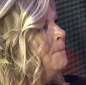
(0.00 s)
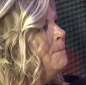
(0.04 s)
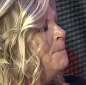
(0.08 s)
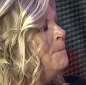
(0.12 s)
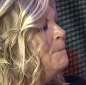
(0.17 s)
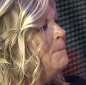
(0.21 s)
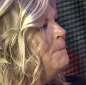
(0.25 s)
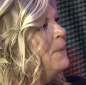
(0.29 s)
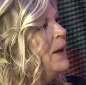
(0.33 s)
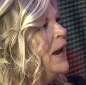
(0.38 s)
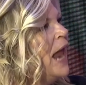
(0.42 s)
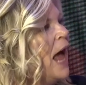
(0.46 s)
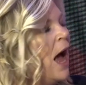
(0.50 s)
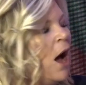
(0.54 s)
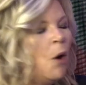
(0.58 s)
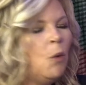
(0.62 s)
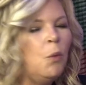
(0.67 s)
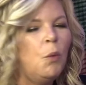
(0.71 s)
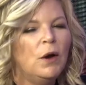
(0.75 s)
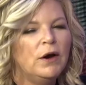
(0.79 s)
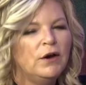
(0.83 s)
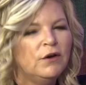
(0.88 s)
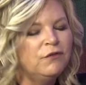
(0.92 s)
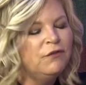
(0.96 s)
But how
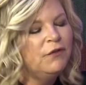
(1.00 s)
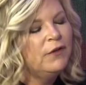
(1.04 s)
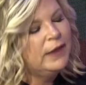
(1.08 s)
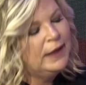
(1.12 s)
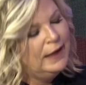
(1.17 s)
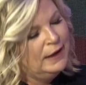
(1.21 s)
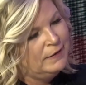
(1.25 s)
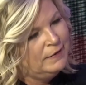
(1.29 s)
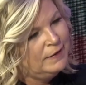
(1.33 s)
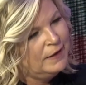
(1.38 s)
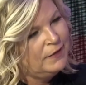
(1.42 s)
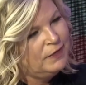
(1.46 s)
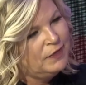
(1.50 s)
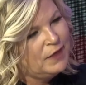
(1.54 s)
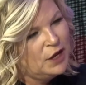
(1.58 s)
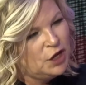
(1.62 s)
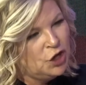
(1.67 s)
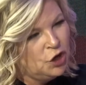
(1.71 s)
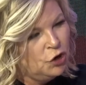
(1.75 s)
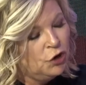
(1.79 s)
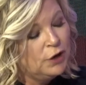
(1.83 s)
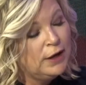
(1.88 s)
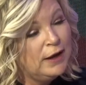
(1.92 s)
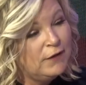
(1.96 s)
wonderful is it that
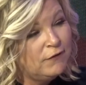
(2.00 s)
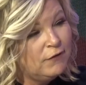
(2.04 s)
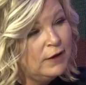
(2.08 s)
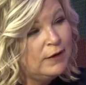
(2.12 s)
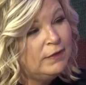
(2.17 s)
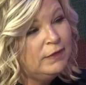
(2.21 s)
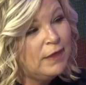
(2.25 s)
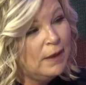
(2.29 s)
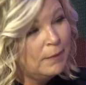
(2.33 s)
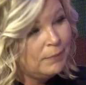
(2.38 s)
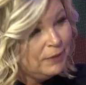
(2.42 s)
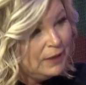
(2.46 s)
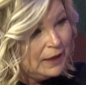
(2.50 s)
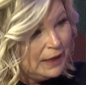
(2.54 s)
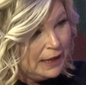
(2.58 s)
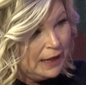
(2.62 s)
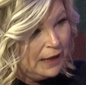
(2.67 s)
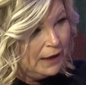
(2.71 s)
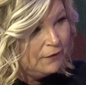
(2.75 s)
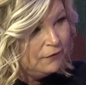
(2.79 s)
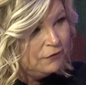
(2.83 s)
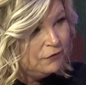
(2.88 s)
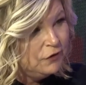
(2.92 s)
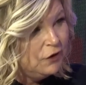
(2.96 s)
you're giving them the
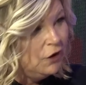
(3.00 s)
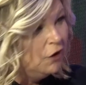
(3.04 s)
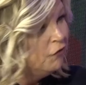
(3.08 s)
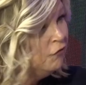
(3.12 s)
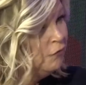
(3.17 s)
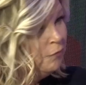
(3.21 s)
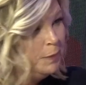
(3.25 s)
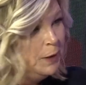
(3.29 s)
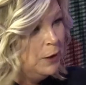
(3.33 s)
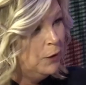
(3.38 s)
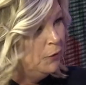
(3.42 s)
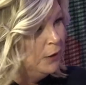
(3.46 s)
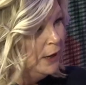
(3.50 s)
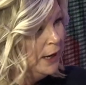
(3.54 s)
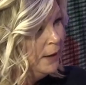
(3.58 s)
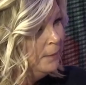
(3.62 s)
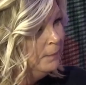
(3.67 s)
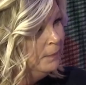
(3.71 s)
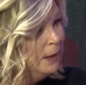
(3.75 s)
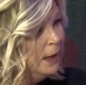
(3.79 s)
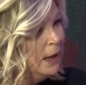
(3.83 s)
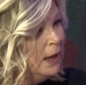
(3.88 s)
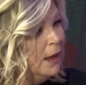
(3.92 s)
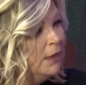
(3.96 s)
gift of beauty?
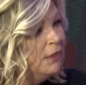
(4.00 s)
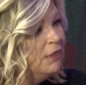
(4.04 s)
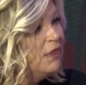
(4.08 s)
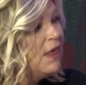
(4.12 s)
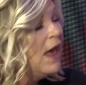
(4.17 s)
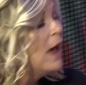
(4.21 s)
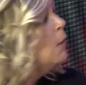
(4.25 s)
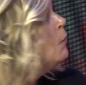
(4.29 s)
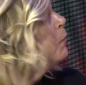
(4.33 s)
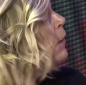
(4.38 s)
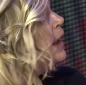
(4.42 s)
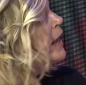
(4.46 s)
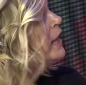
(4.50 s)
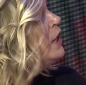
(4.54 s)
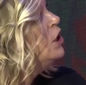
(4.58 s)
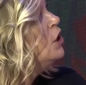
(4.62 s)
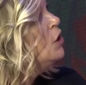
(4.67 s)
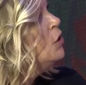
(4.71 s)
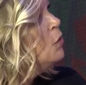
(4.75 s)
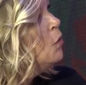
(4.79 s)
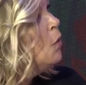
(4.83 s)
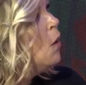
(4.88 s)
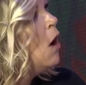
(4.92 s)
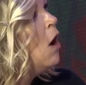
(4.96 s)
That way
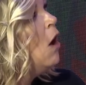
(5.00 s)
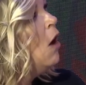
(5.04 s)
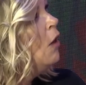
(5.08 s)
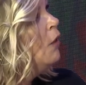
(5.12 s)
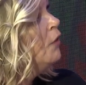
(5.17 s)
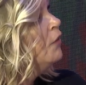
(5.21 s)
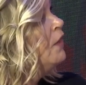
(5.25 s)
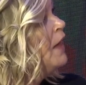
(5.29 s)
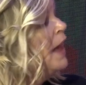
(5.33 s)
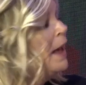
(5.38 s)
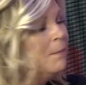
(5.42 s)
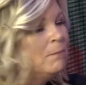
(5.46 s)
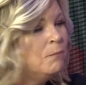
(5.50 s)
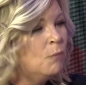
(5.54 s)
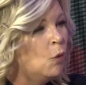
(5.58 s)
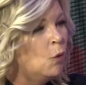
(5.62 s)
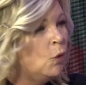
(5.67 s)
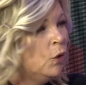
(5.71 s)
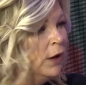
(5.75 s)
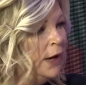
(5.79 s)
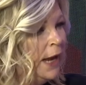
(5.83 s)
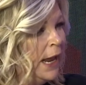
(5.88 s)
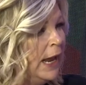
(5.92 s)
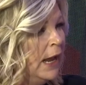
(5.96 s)
you all that
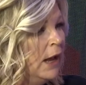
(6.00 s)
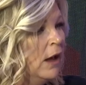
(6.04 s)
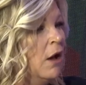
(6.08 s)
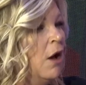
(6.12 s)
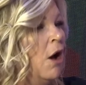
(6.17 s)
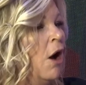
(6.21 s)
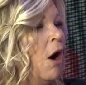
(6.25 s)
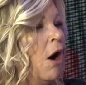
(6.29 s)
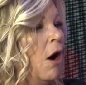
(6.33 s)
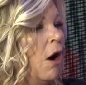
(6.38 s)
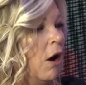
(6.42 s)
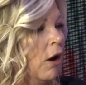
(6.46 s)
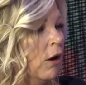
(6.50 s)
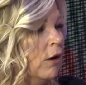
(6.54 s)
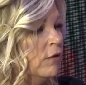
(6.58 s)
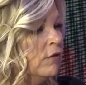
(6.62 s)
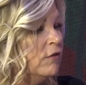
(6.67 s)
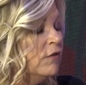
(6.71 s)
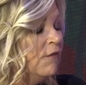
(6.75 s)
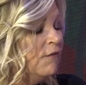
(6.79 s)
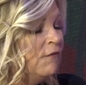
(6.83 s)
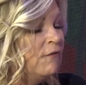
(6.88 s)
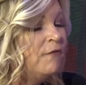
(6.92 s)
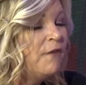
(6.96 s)
morning aren't
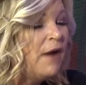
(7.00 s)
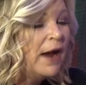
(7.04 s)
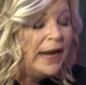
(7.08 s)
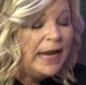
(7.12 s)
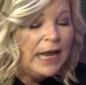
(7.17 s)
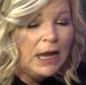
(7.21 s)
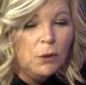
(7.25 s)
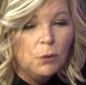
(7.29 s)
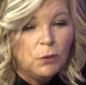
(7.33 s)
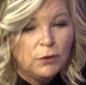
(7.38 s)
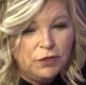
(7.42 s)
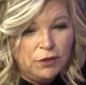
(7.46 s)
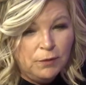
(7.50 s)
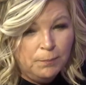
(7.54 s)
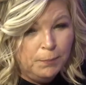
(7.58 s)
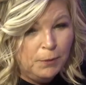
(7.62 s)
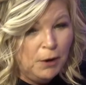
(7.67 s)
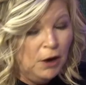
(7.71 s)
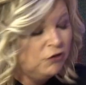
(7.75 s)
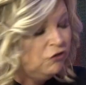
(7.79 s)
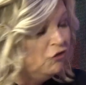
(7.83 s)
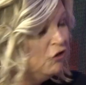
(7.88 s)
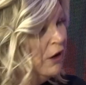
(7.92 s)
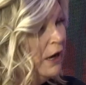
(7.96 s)
fighting with a
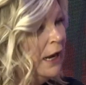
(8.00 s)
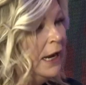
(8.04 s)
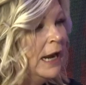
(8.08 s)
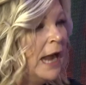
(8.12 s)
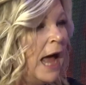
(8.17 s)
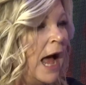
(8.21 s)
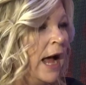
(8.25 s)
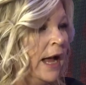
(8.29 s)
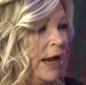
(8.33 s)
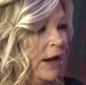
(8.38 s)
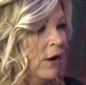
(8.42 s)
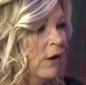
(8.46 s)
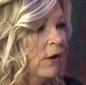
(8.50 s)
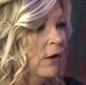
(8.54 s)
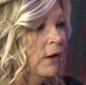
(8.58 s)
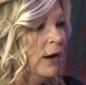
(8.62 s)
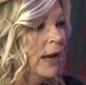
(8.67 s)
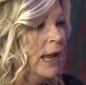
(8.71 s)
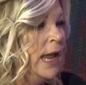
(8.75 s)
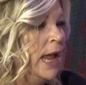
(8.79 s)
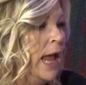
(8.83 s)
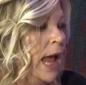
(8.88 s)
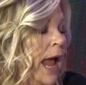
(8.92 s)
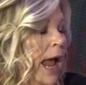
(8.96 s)
brush and an iron,
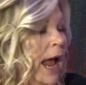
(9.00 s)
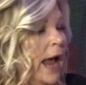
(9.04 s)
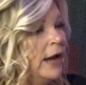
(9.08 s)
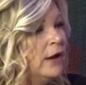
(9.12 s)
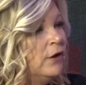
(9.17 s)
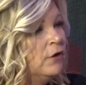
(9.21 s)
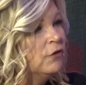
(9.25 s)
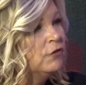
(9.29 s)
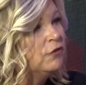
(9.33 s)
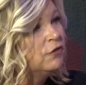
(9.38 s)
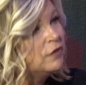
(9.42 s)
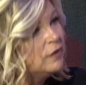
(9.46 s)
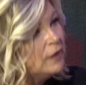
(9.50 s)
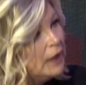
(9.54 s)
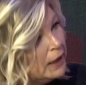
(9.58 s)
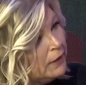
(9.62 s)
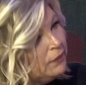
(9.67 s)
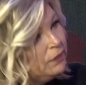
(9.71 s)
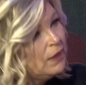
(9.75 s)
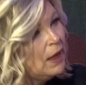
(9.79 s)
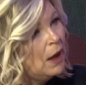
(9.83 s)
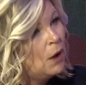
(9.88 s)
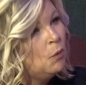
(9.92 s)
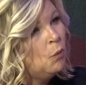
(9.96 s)
and your
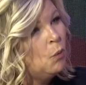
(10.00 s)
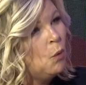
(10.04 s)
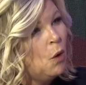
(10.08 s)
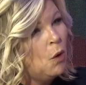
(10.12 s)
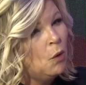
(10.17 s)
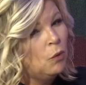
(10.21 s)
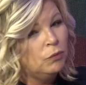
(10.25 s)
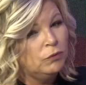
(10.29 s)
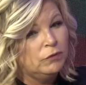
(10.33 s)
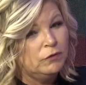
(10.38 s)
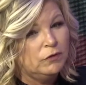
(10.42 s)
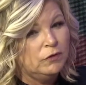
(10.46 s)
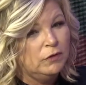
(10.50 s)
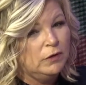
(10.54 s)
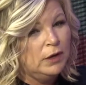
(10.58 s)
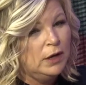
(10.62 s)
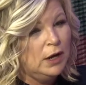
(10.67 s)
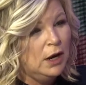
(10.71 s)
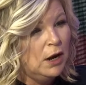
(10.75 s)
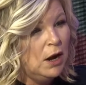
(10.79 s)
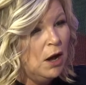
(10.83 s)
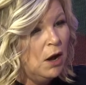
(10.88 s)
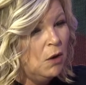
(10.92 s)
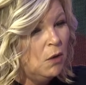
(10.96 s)
skin that won't,
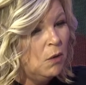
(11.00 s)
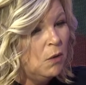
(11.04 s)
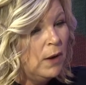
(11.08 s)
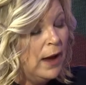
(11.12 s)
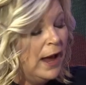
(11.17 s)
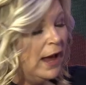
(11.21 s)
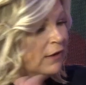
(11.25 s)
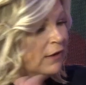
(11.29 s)
has